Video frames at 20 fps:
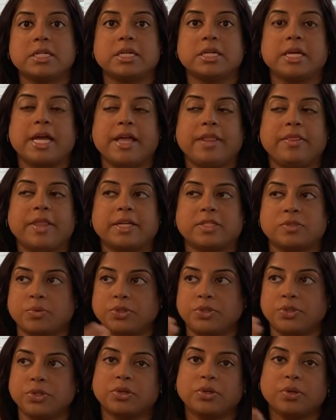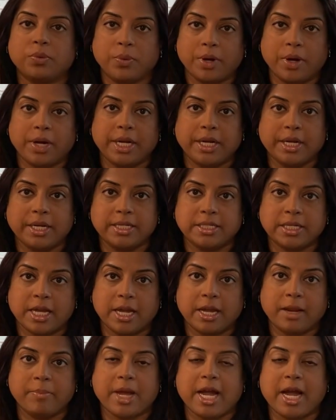And that's what you're going to wear at
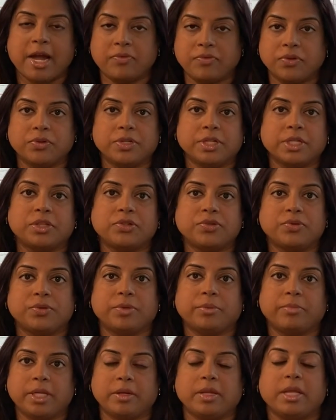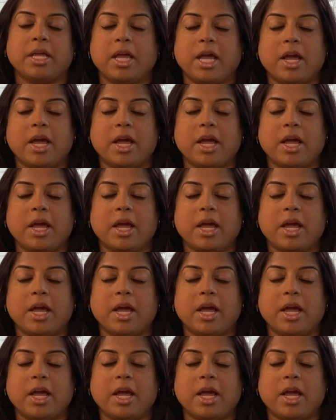nighttime after you're done the treatment.